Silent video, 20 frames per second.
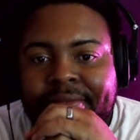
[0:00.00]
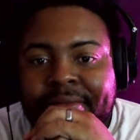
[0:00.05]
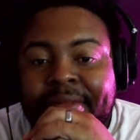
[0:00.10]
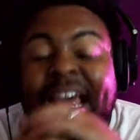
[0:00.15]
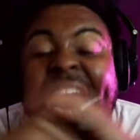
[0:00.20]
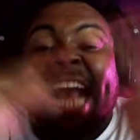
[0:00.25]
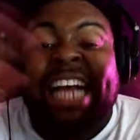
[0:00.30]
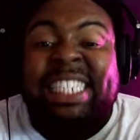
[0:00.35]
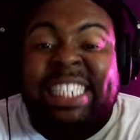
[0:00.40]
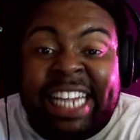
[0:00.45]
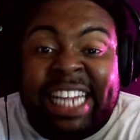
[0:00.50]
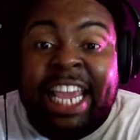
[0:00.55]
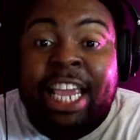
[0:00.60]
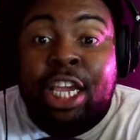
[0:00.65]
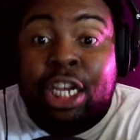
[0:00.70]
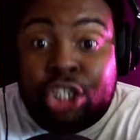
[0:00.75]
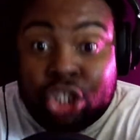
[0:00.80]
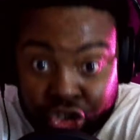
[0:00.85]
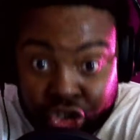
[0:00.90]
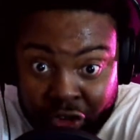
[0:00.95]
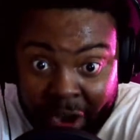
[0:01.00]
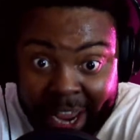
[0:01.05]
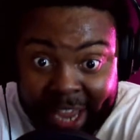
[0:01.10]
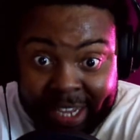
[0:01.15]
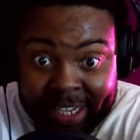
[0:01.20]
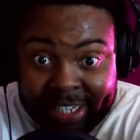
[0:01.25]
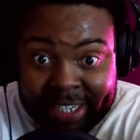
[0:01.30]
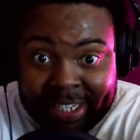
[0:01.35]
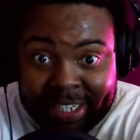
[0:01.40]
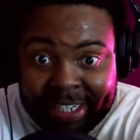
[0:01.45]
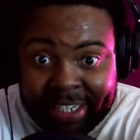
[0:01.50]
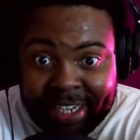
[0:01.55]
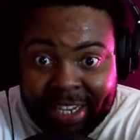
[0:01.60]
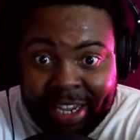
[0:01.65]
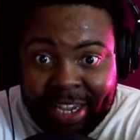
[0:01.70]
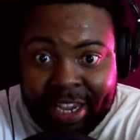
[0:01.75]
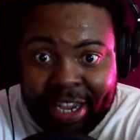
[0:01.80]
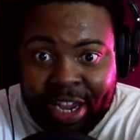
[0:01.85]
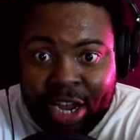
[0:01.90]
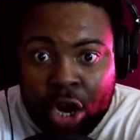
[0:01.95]
I see your tricks.
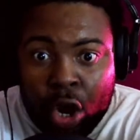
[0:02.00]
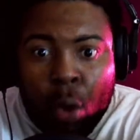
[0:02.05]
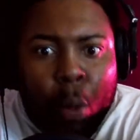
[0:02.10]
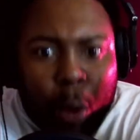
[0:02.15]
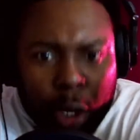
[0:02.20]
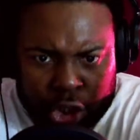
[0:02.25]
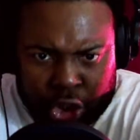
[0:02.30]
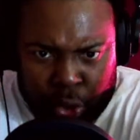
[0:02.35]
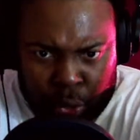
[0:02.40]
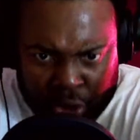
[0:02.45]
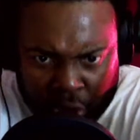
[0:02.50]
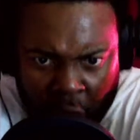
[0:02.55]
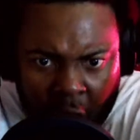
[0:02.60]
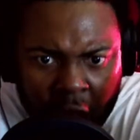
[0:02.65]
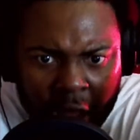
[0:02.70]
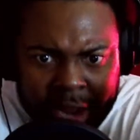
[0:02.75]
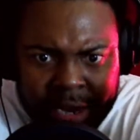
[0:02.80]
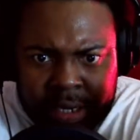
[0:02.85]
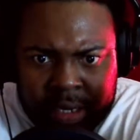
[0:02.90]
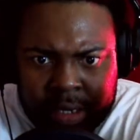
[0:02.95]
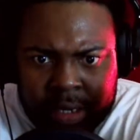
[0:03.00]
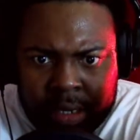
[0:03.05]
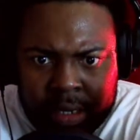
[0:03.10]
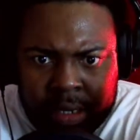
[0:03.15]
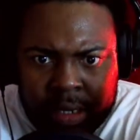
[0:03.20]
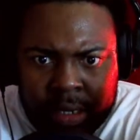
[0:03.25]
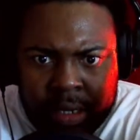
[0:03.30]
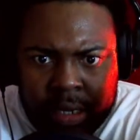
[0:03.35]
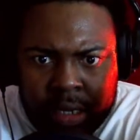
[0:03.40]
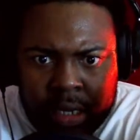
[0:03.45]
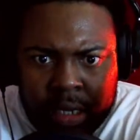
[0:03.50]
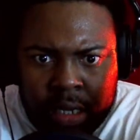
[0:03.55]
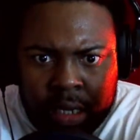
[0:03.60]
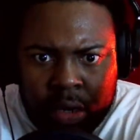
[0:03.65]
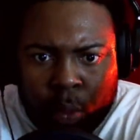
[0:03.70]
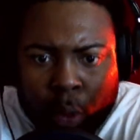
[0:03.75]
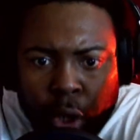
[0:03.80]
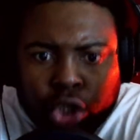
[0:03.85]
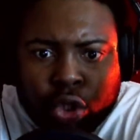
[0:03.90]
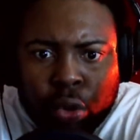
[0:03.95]
What you thought?
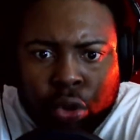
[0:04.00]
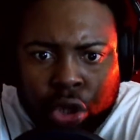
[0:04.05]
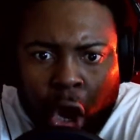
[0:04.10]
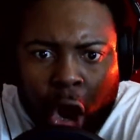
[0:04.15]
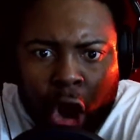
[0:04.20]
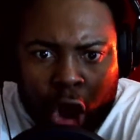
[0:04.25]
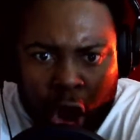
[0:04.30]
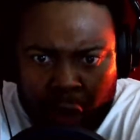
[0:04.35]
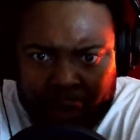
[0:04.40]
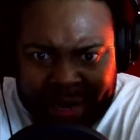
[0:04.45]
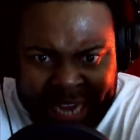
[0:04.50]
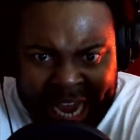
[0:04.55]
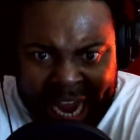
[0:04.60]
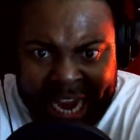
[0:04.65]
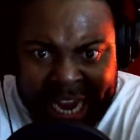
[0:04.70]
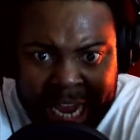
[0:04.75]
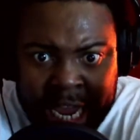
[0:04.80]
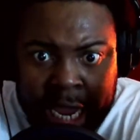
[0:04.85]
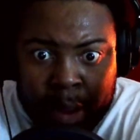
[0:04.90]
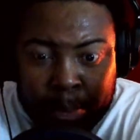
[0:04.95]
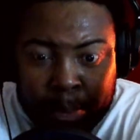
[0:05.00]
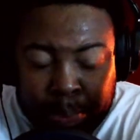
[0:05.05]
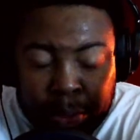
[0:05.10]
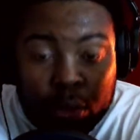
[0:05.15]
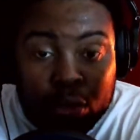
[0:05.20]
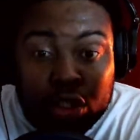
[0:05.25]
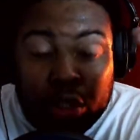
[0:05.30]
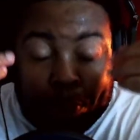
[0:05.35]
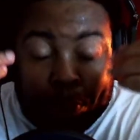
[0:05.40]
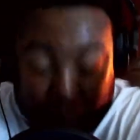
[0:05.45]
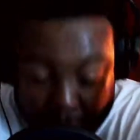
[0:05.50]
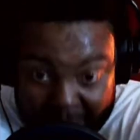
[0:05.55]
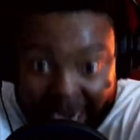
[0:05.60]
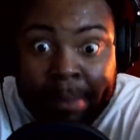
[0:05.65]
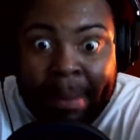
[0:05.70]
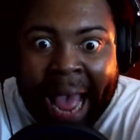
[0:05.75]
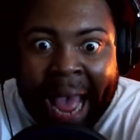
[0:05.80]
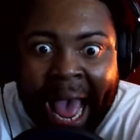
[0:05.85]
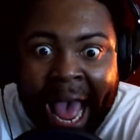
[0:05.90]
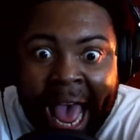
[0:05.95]
What you thought? Hurricane Ian blew debris in
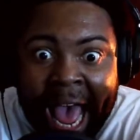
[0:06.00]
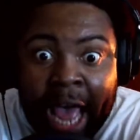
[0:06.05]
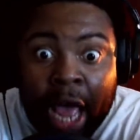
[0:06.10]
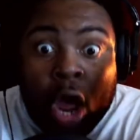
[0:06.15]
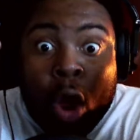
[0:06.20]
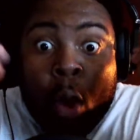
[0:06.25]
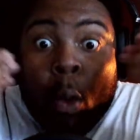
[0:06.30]
my eye?